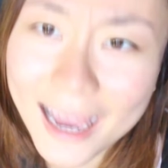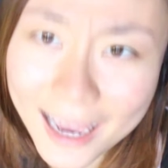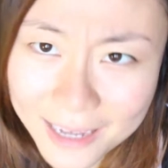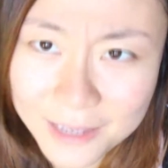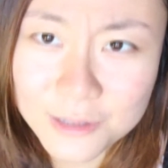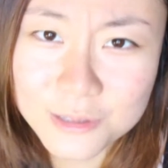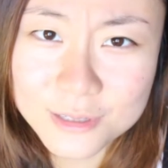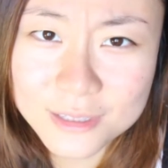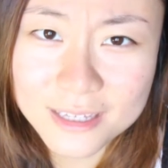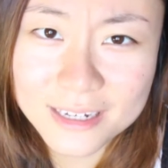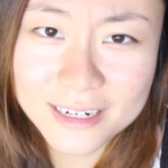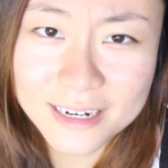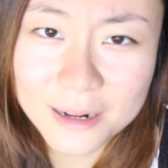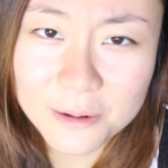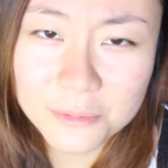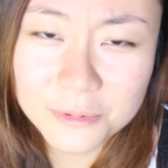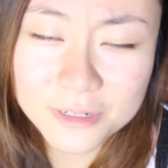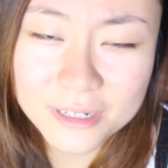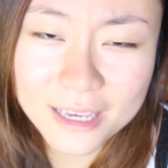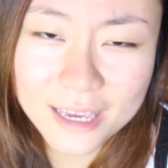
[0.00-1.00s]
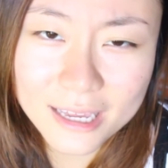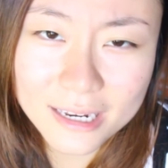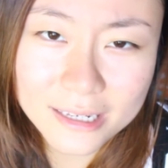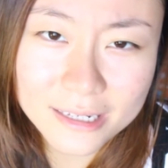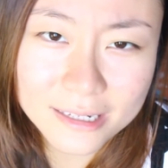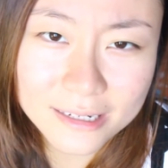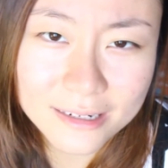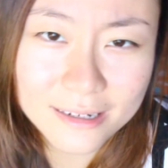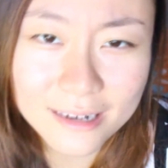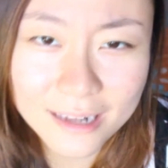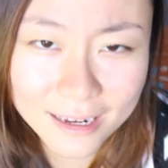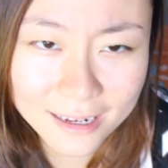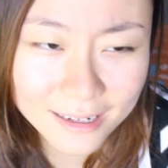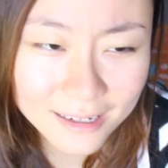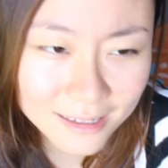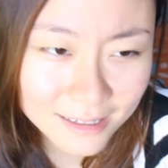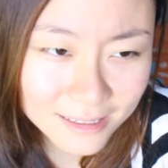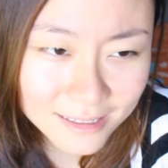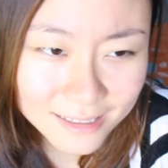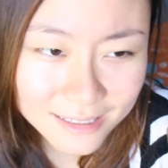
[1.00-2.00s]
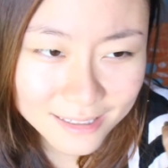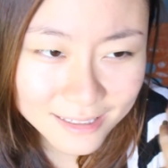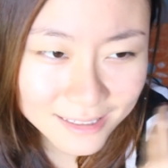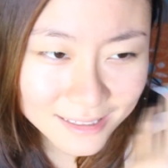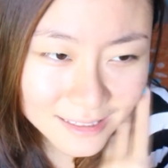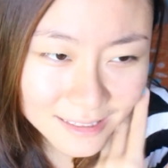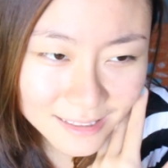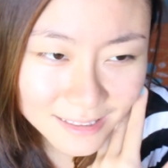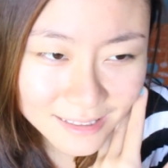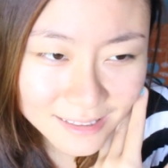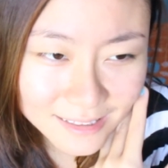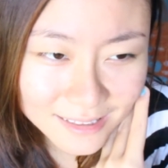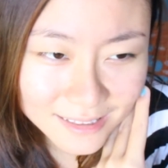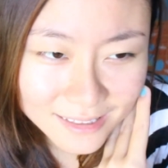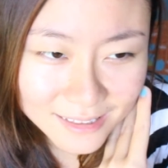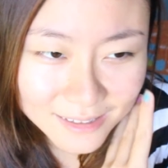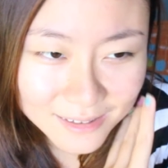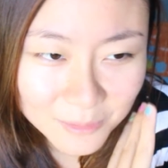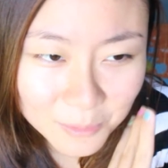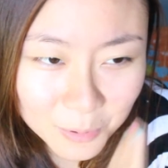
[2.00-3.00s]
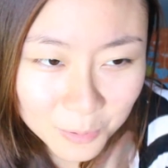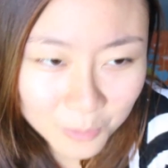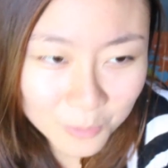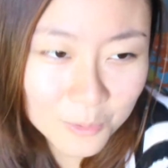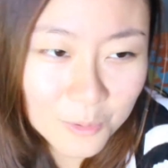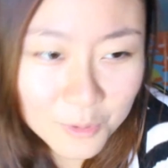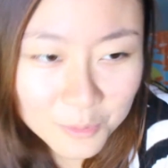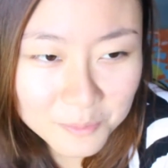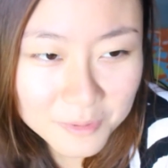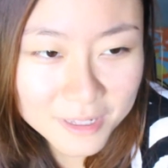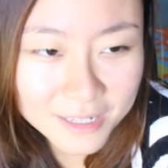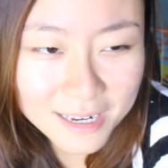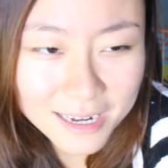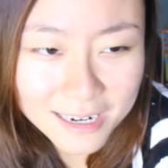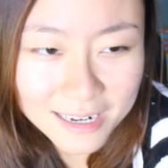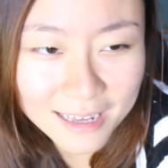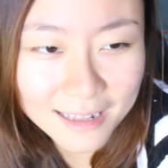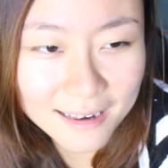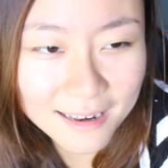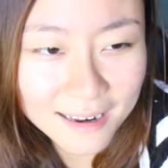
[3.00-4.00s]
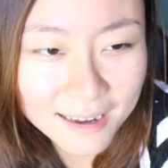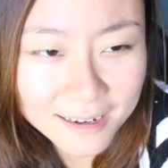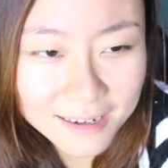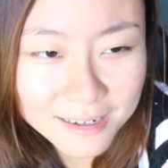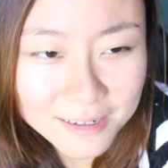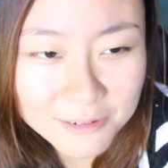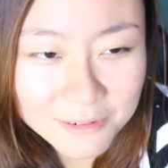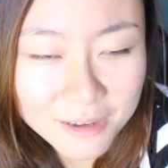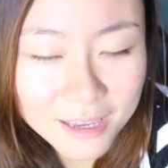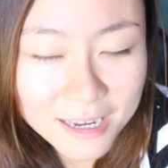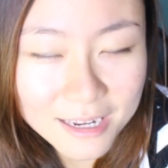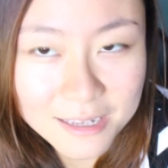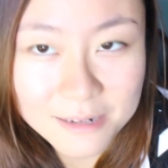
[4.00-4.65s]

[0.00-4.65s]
I used to think that I won't get it. Like, who would be that unlucky to get